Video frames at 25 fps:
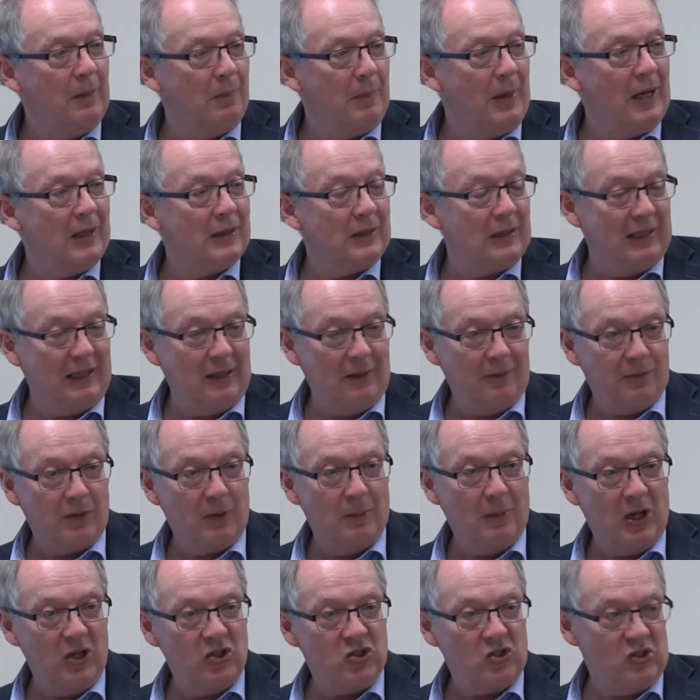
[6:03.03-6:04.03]
about the
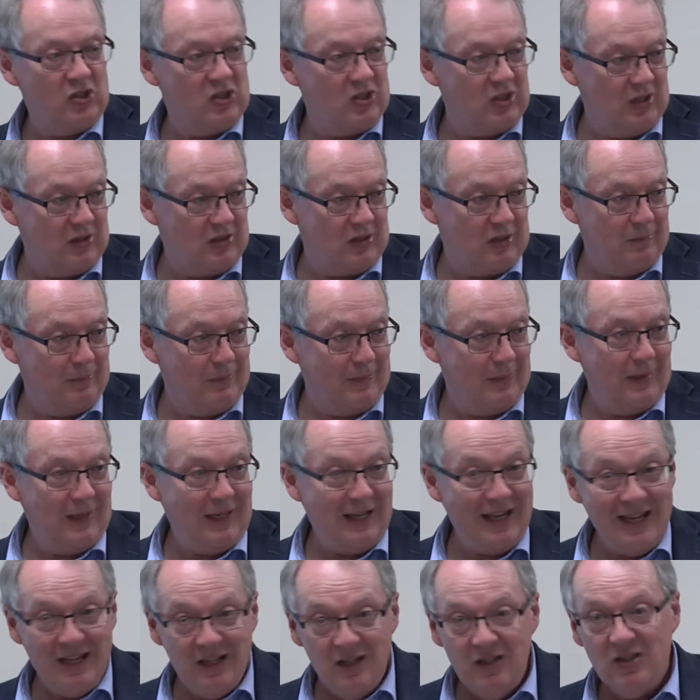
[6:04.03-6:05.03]
information system
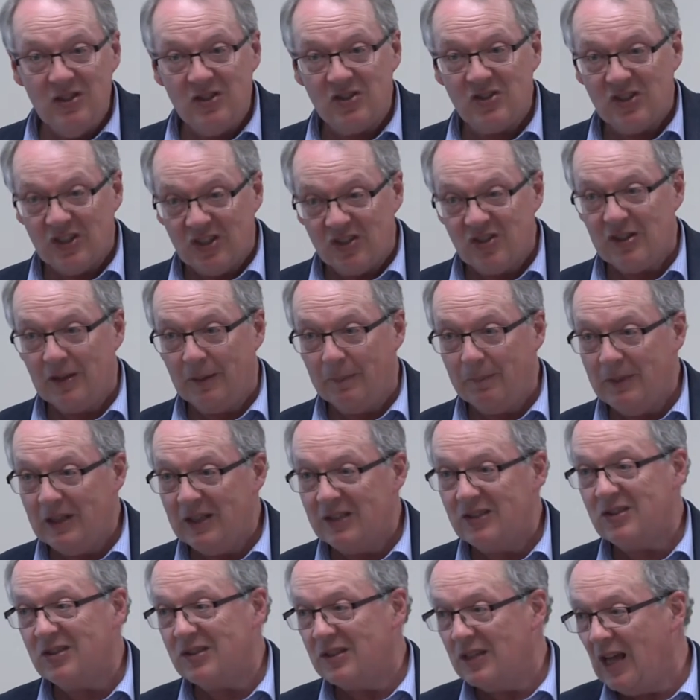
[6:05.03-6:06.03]
in the system.
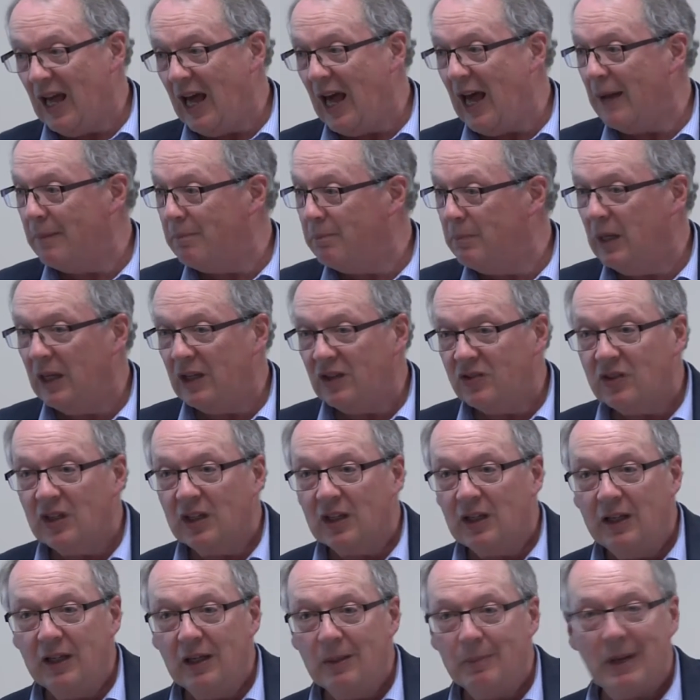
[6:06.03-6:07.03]
It's not
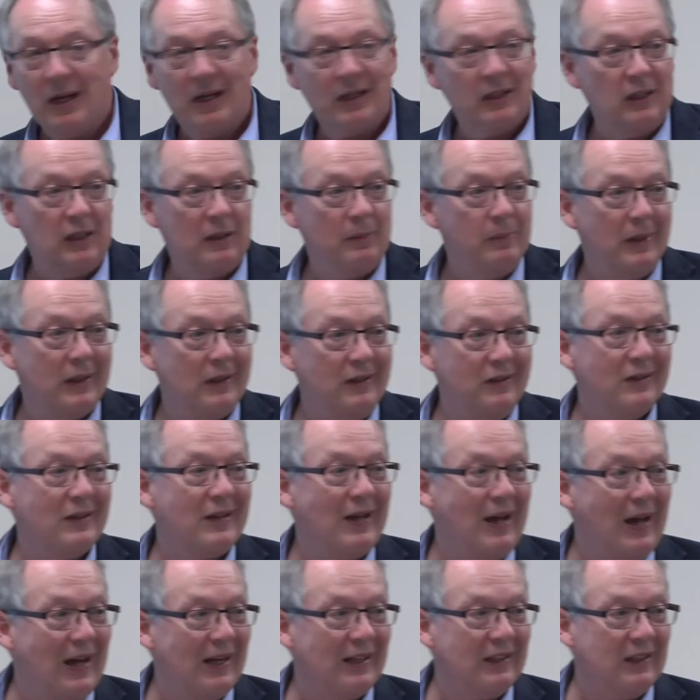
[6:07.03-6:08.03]
basically about anybody's
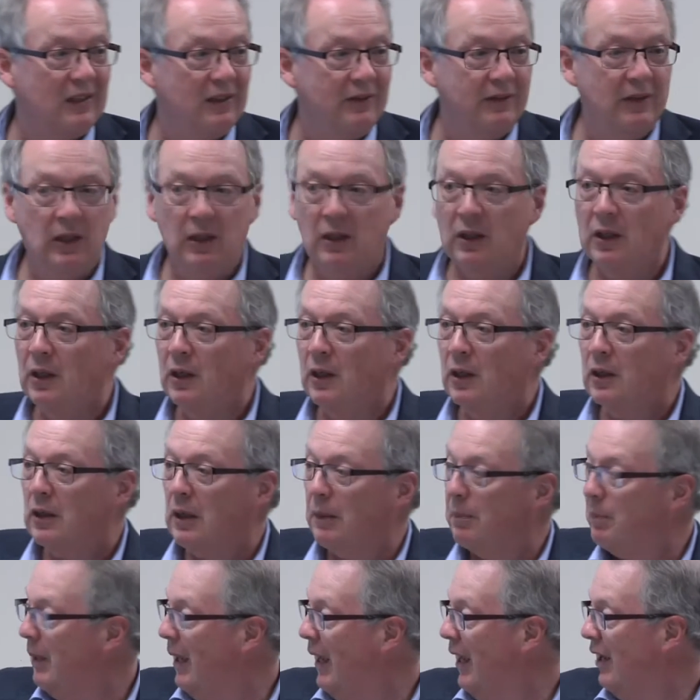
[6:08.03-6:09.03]
cognitive
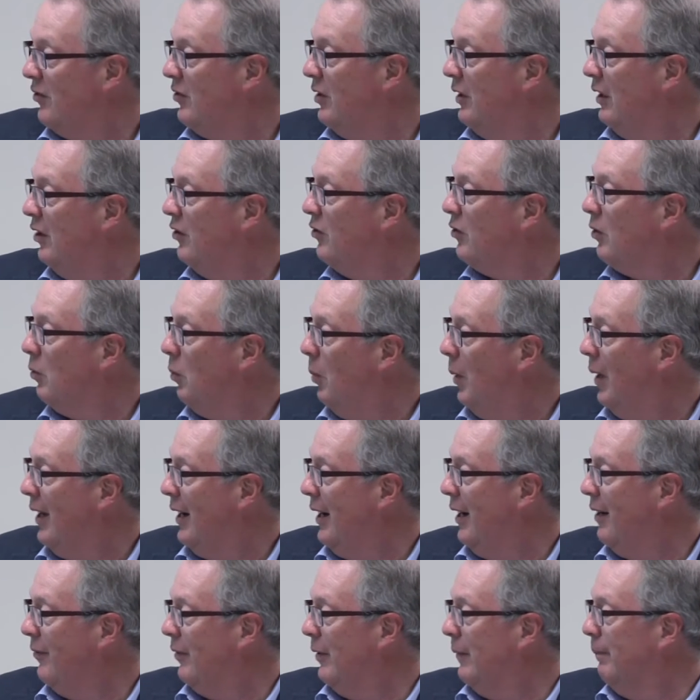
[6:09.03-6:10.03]
capacities or
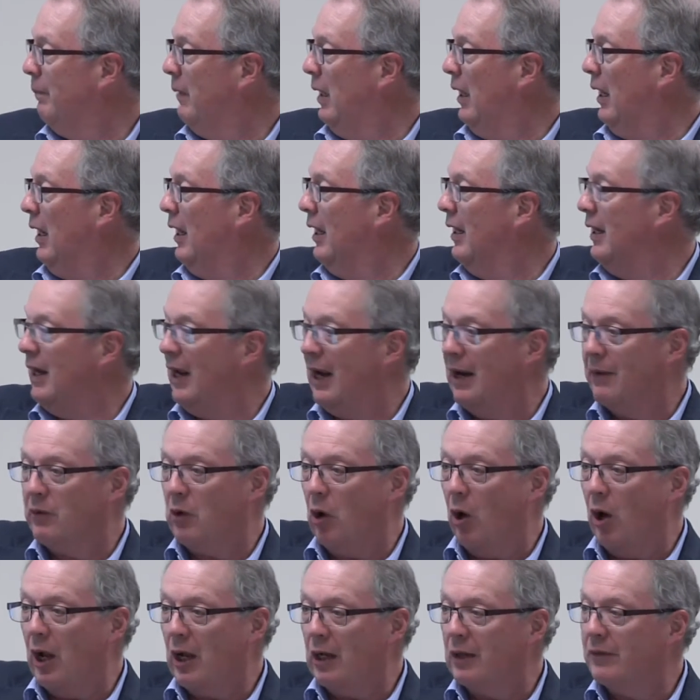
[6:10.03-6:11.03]
whatever. And
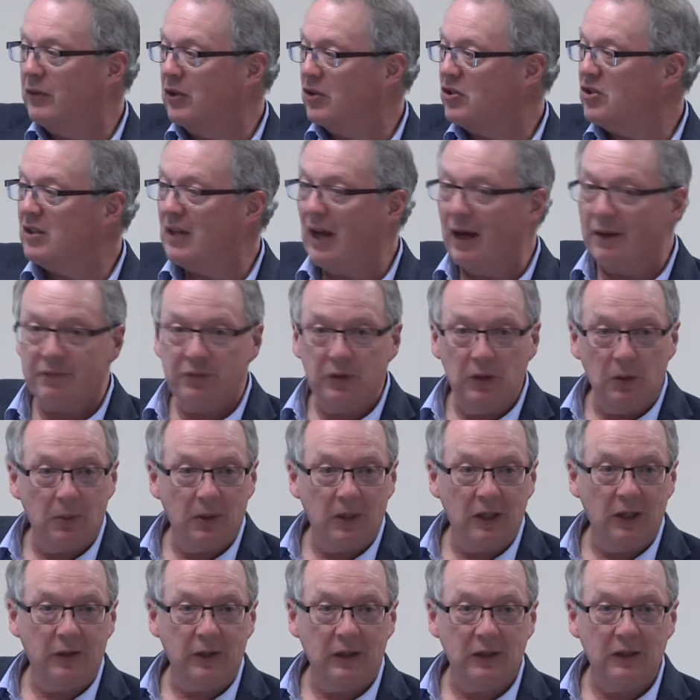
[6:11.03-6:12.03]
all of the stuff you
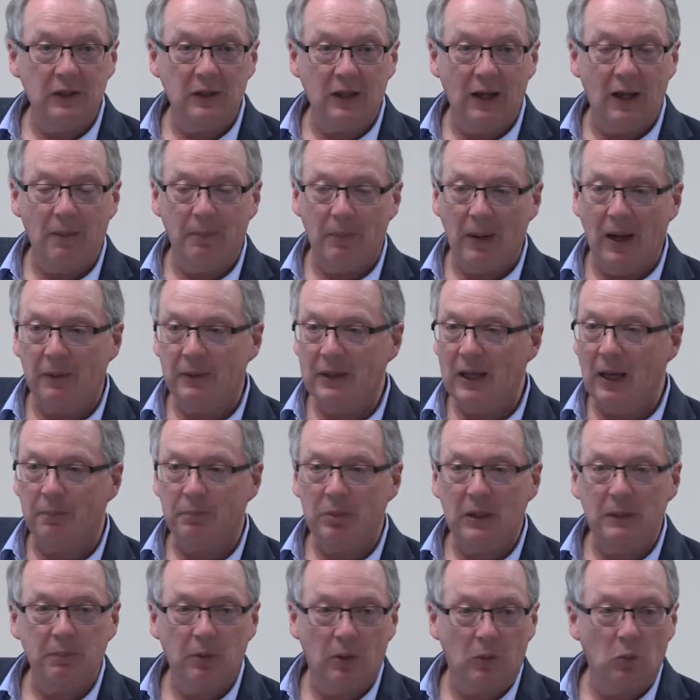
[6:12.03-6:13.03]
were hearing today about, yeah,
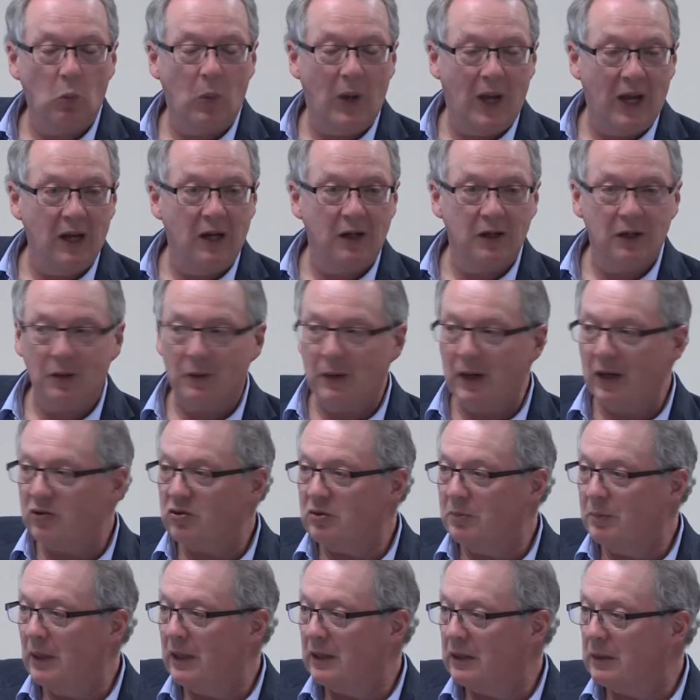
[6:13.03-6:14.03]
people way
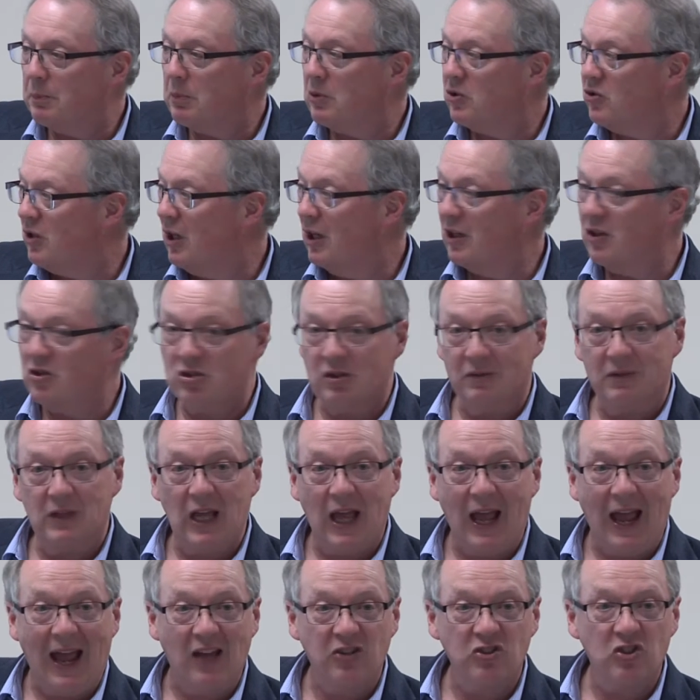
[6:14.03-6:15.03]
underestimate the percentage of
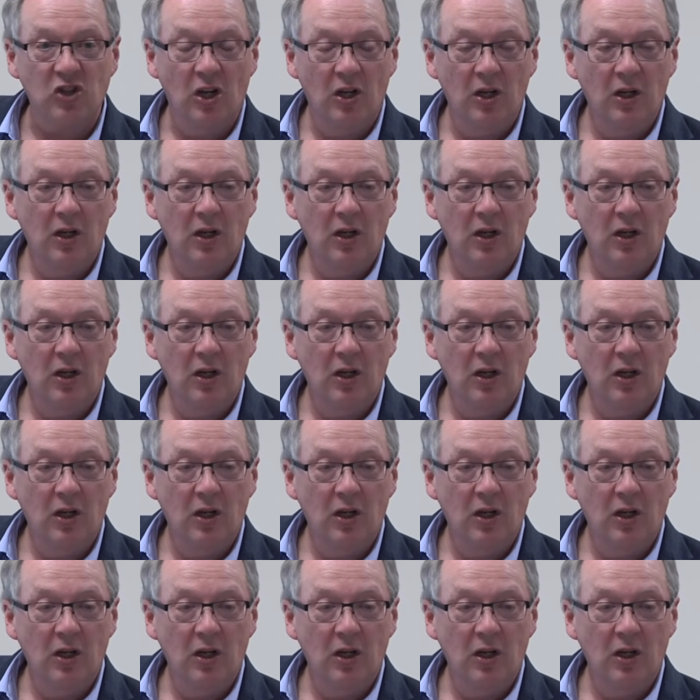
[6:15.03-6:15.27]
cash